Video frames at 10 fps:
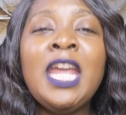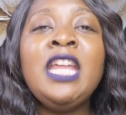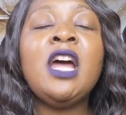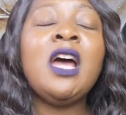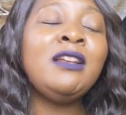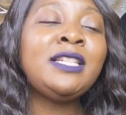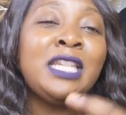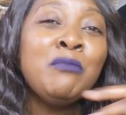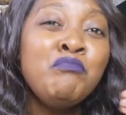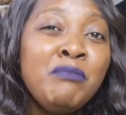in a
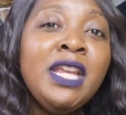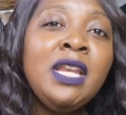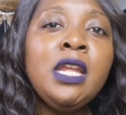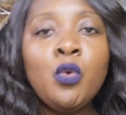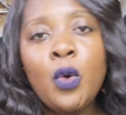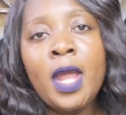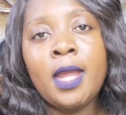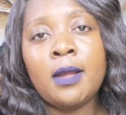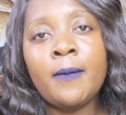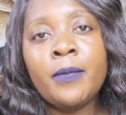demeaning
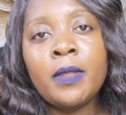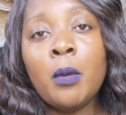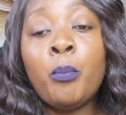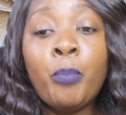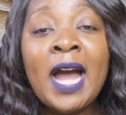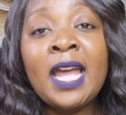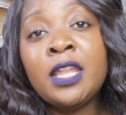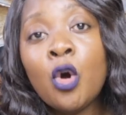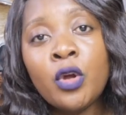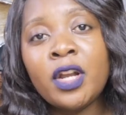way by
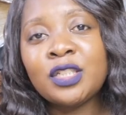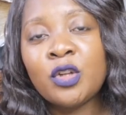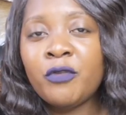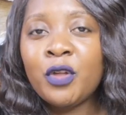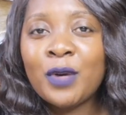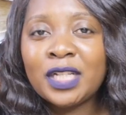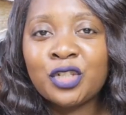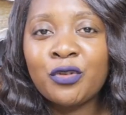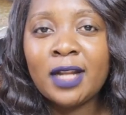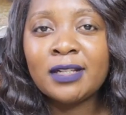the owners of the
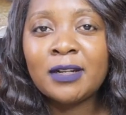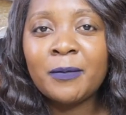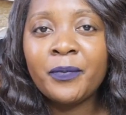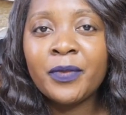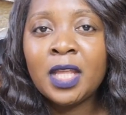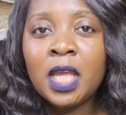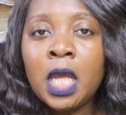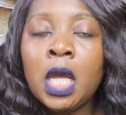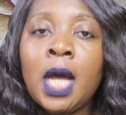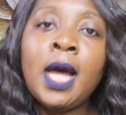restaurant.
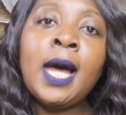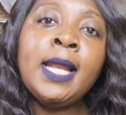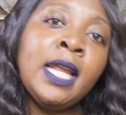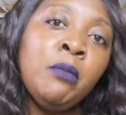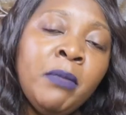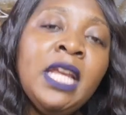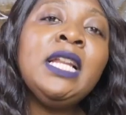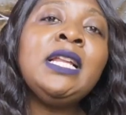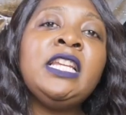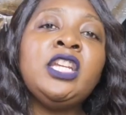And
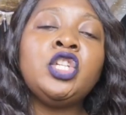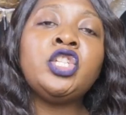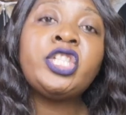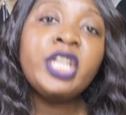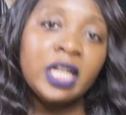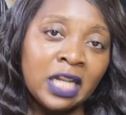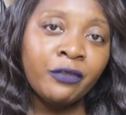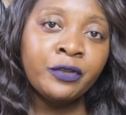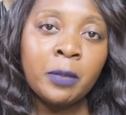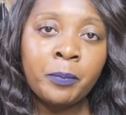immediately she
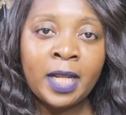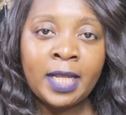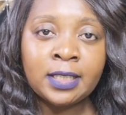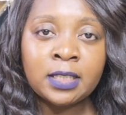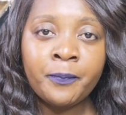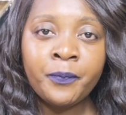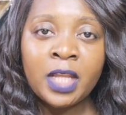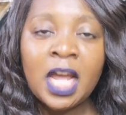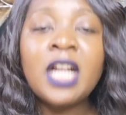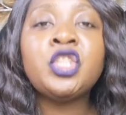left the place
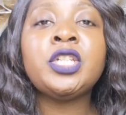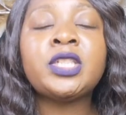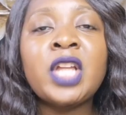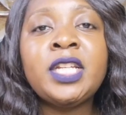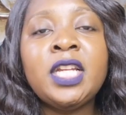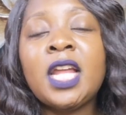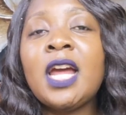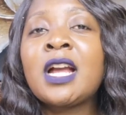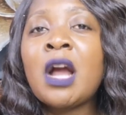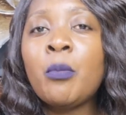and she started
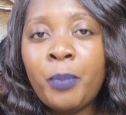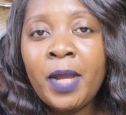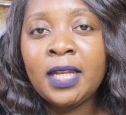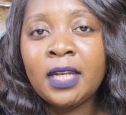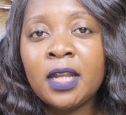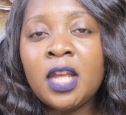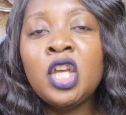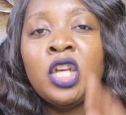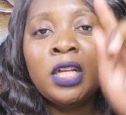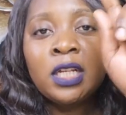a campaign,
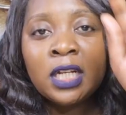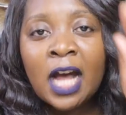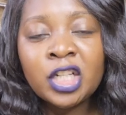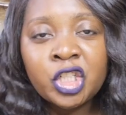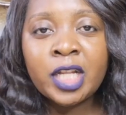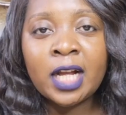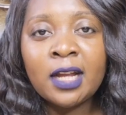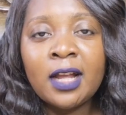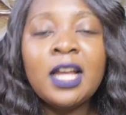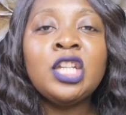
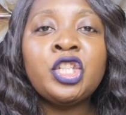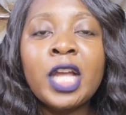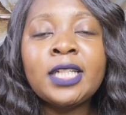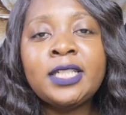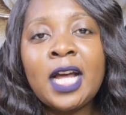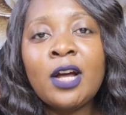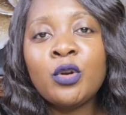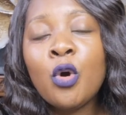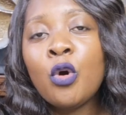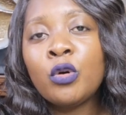
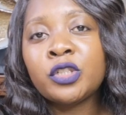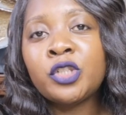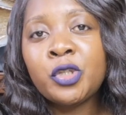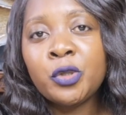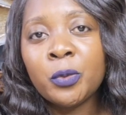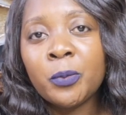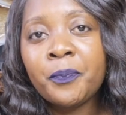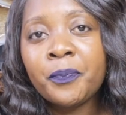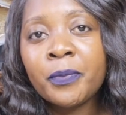#ShutDownHorseshoe.